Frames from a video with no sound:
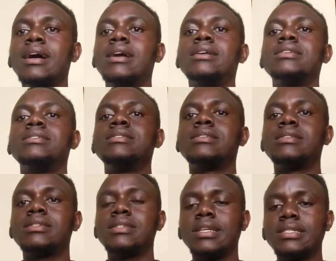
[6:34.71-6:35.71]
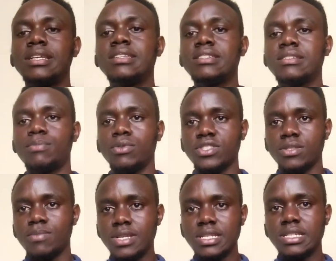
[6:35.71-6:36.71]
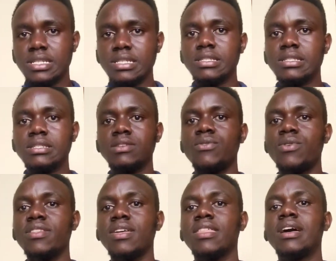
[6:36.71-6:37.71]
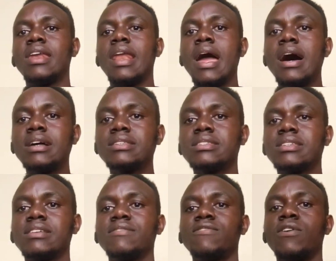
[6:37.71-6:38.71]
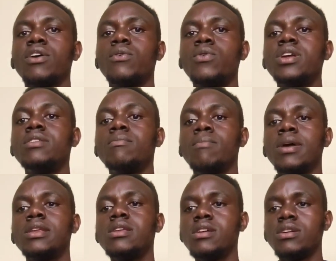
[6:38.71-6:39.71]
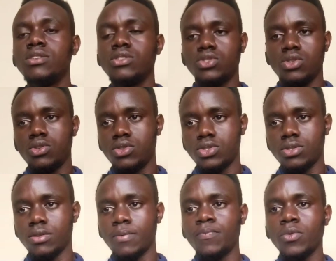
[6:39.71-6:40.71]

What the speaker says: and suggest possibilities rather than asking for a ready-made solution.